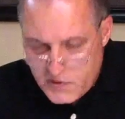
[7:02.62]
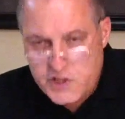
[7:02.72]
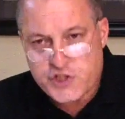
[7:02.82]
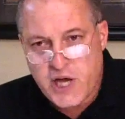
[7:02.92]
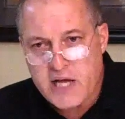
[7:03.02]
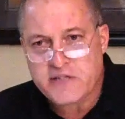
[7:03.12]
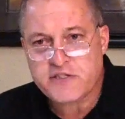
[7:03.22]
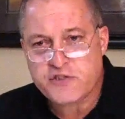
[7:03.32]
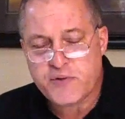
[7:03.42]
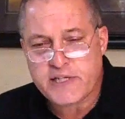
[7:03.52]
John is
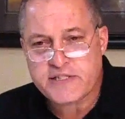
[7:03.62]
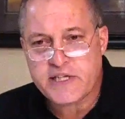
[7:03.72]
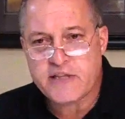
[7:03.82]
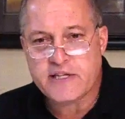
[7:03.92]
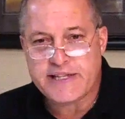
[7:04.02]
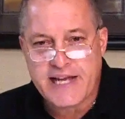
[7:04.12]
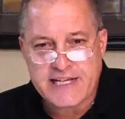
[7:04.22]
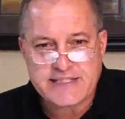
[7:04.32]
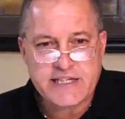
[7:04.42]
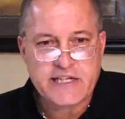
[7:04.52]
addressing the
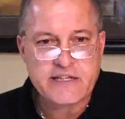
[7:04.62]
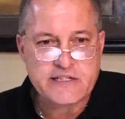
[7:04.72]
Gnostic and